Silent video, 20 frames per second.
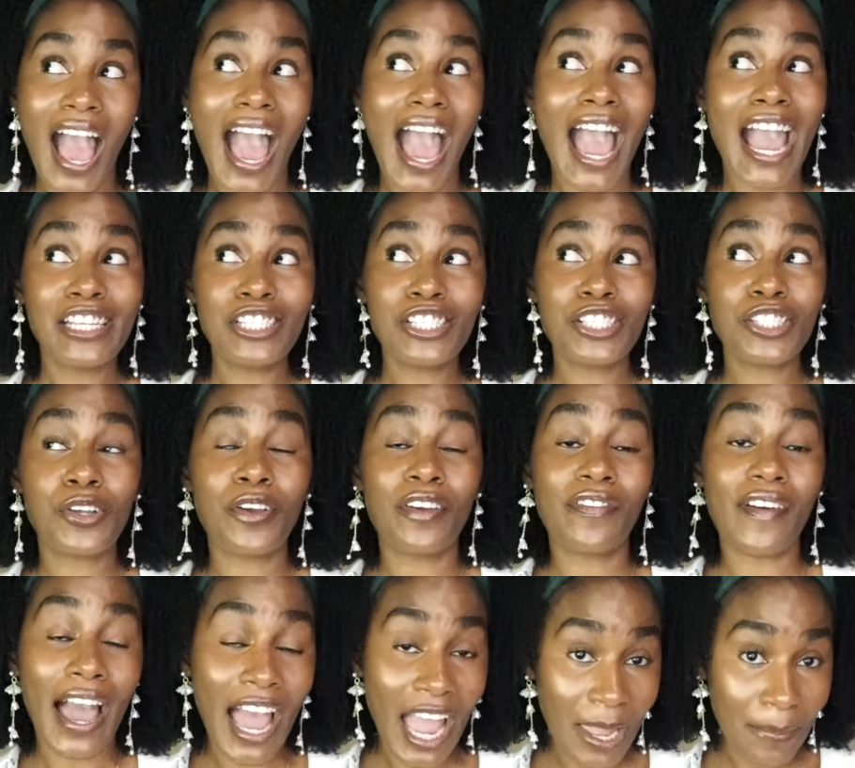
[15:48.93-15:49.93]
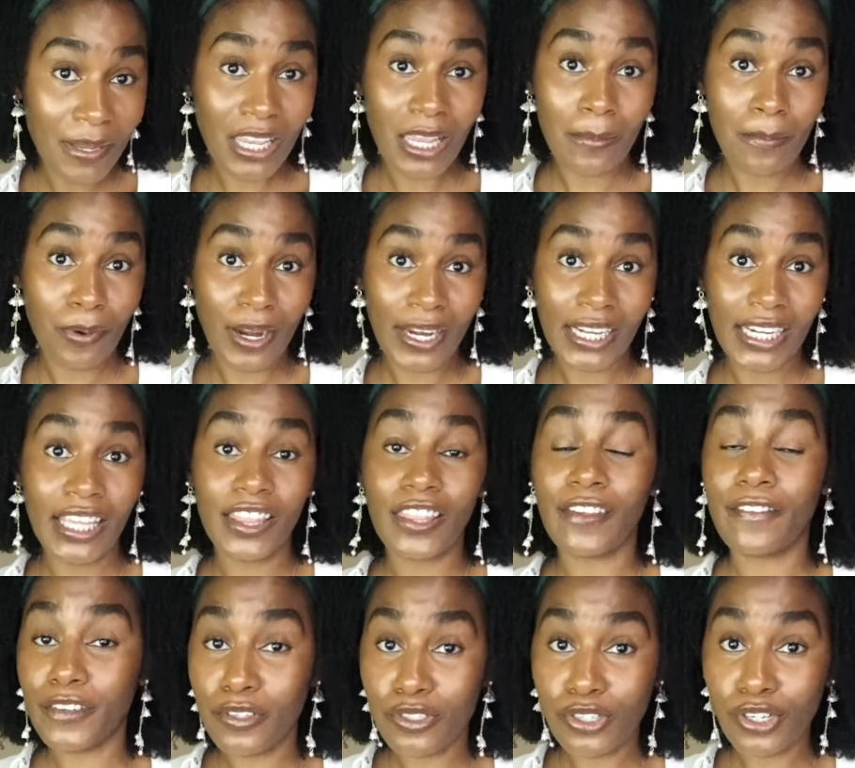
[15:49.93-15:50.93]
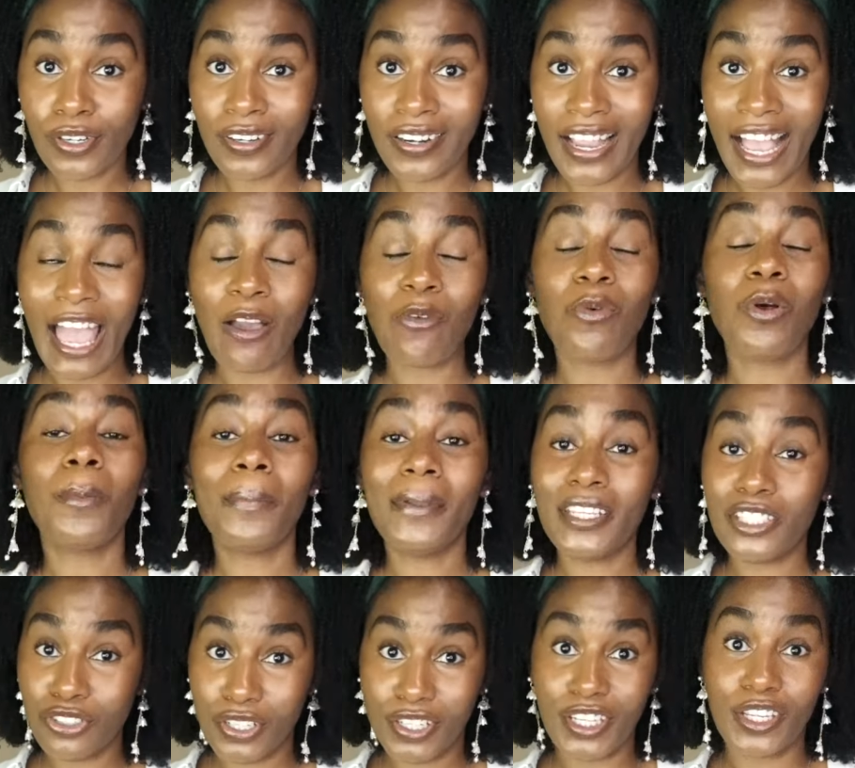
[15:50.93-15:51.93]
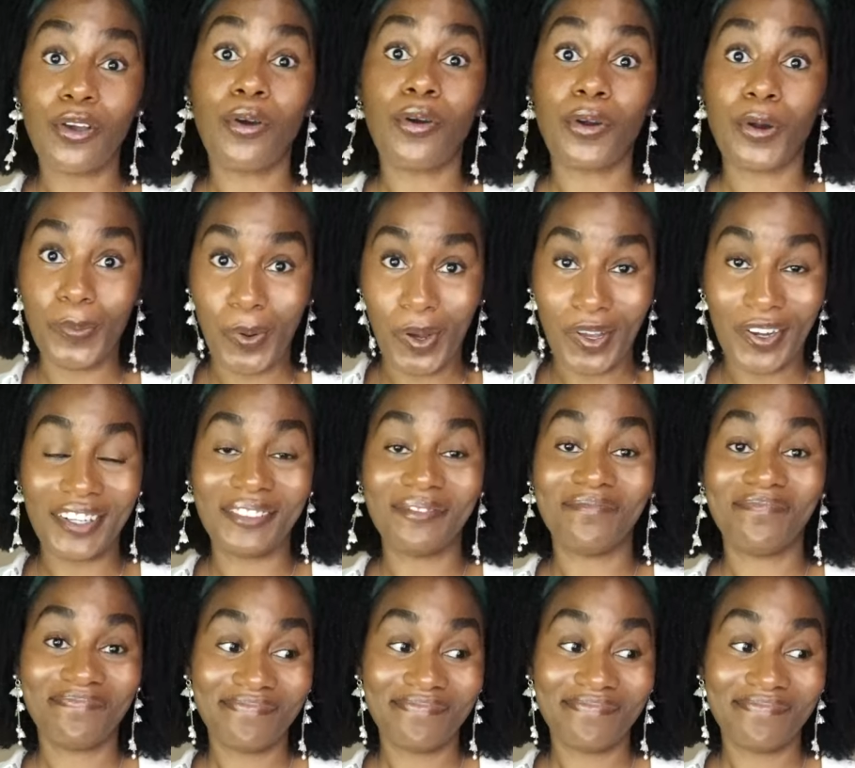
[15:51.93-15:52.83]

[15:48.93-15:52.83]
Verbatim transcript: I just know if I become pregnant in the future, I will be drinking Oka water.